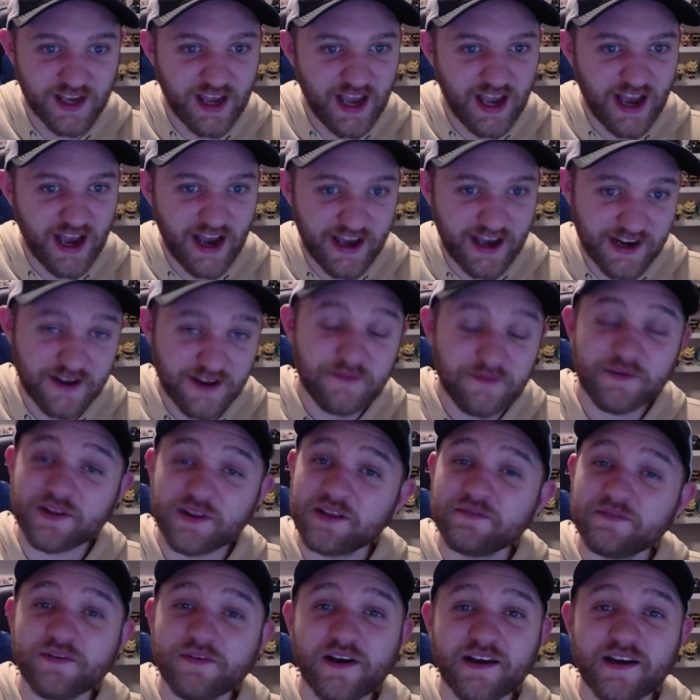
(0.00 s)
I didn't
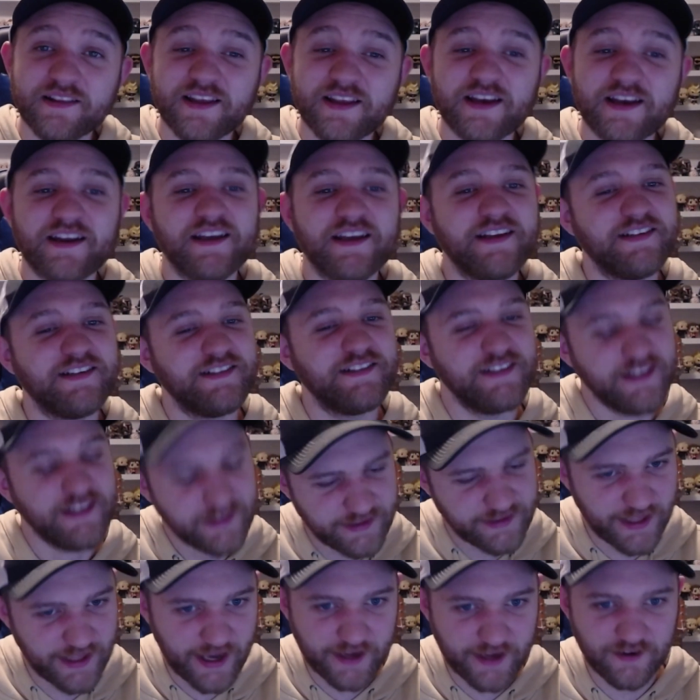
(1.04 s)
really find that it
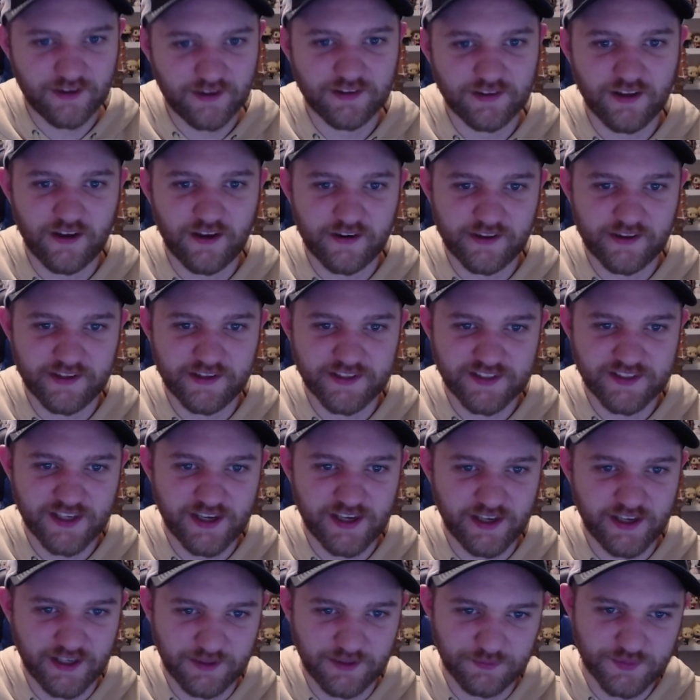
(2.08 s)
did that a lot of the
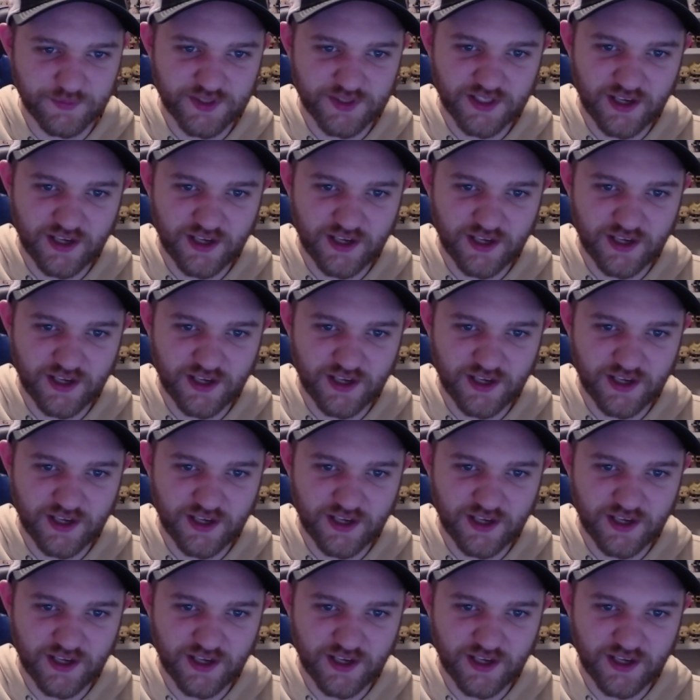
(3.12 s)
times.